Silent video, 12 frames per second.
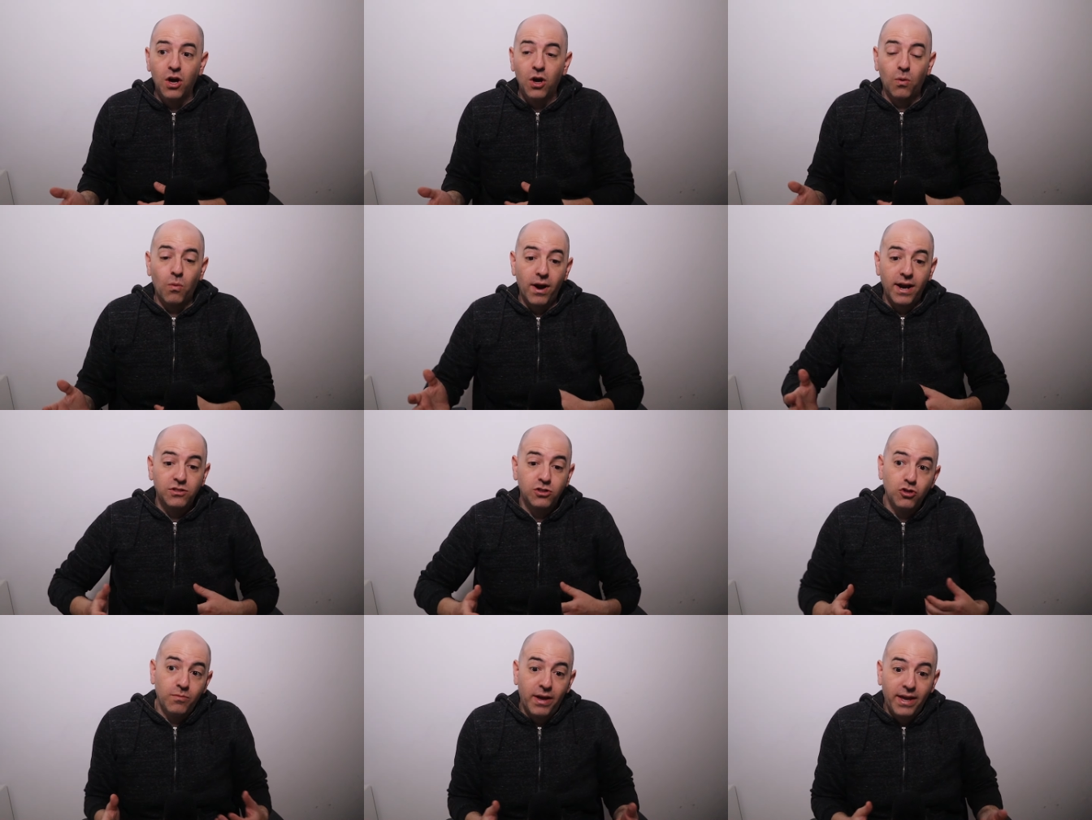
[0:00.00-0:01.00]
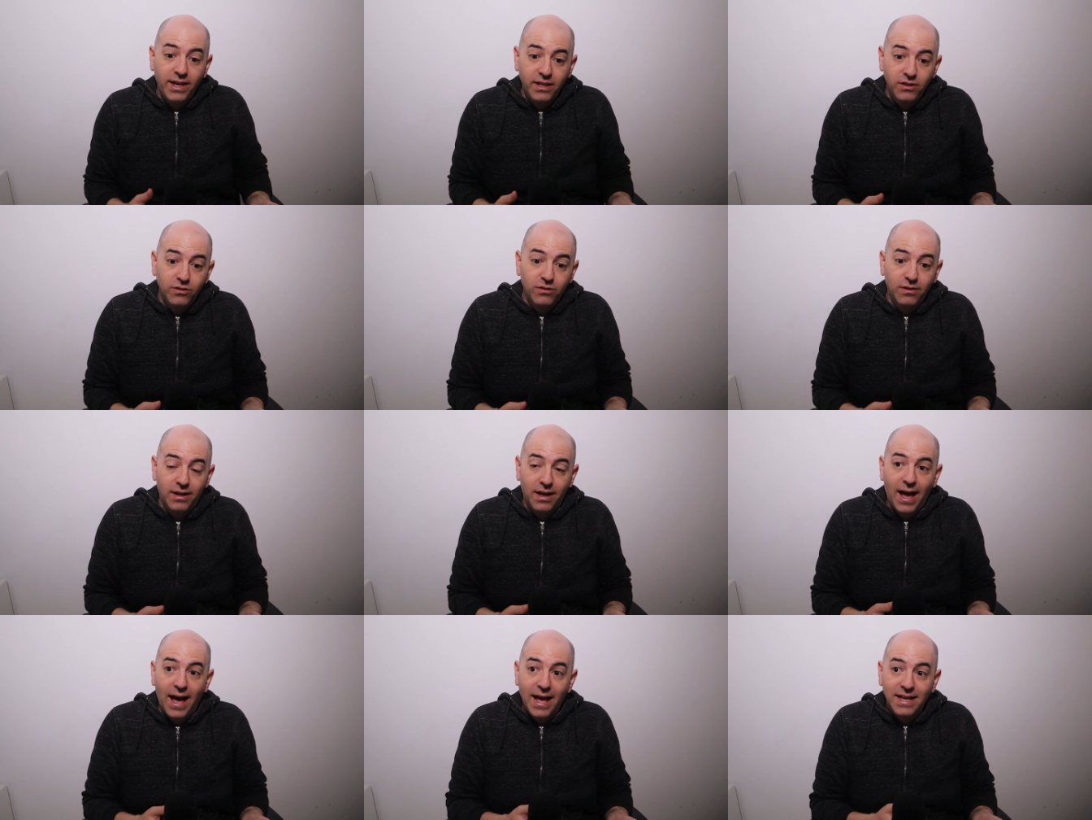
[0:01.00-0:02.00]
Whereas Shiba Inu
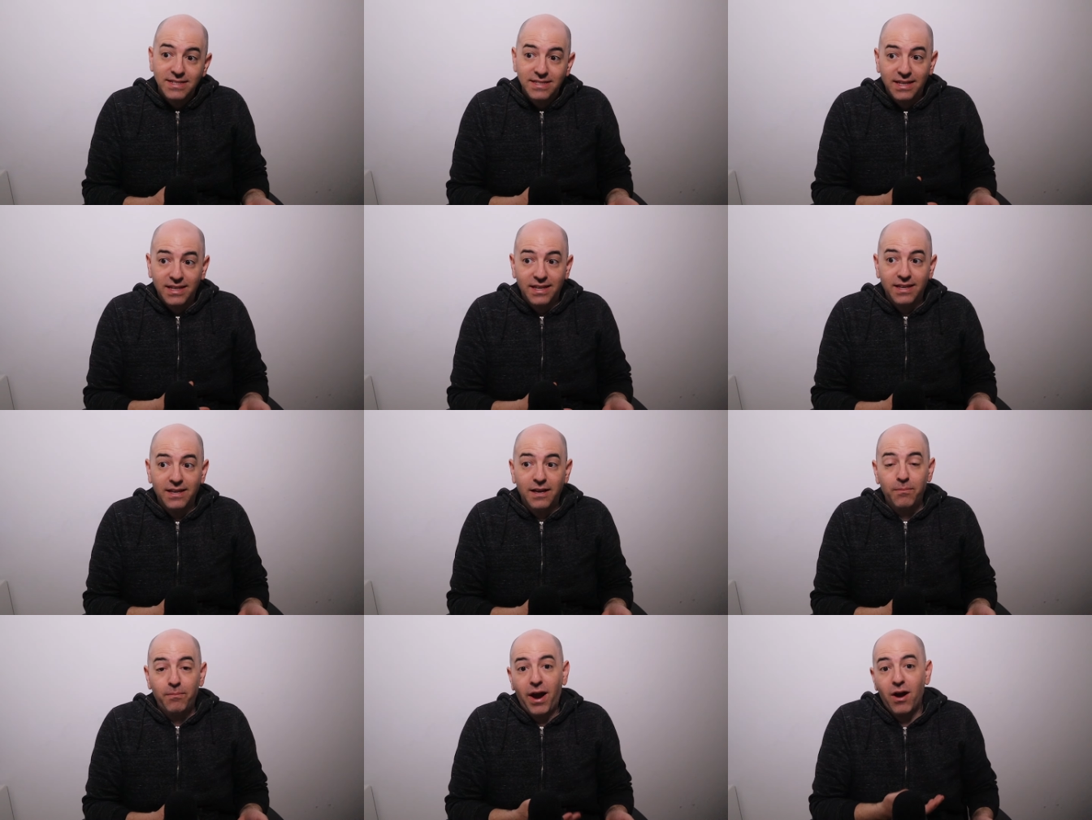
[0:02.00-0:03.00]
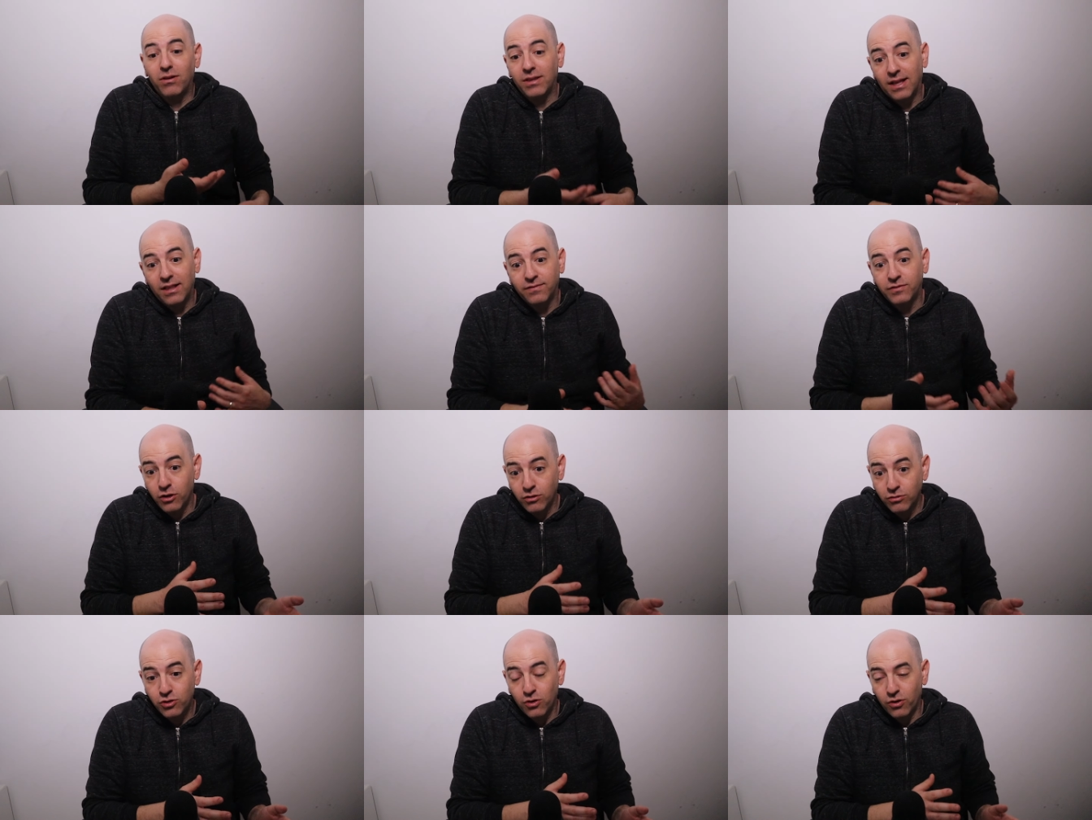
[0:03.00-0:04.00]
has the parallel of
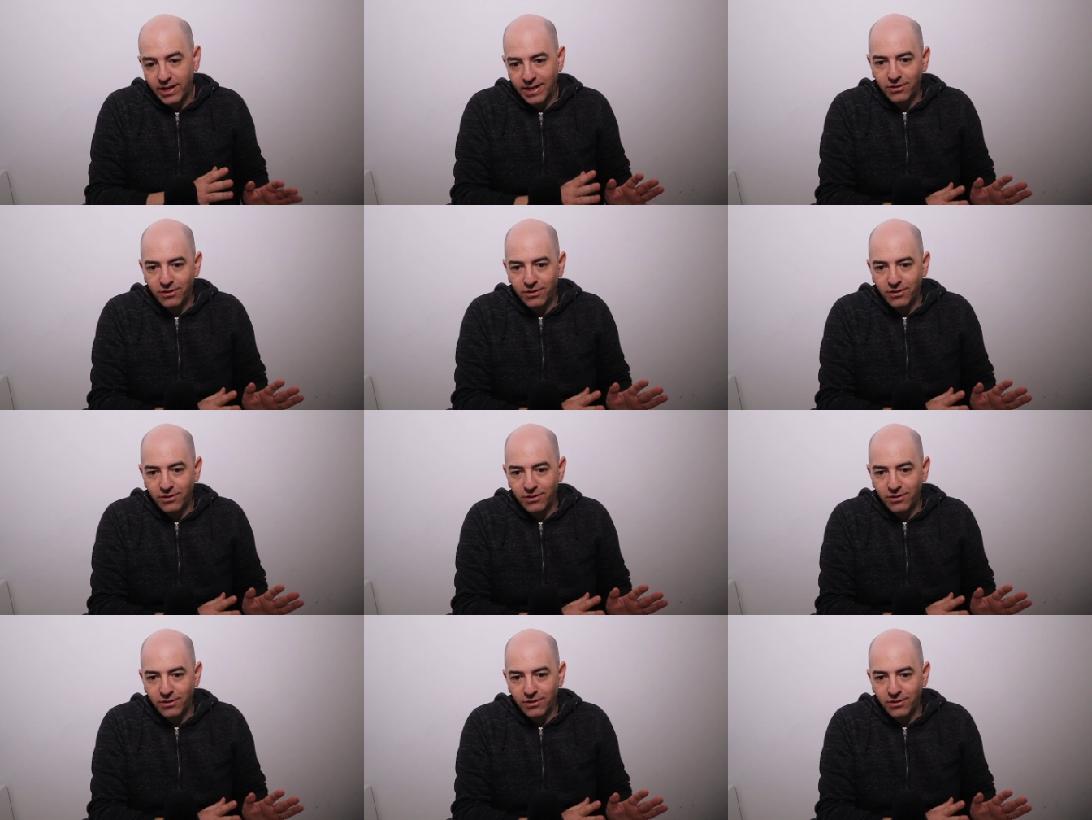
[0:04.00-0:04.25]
Dogecoin.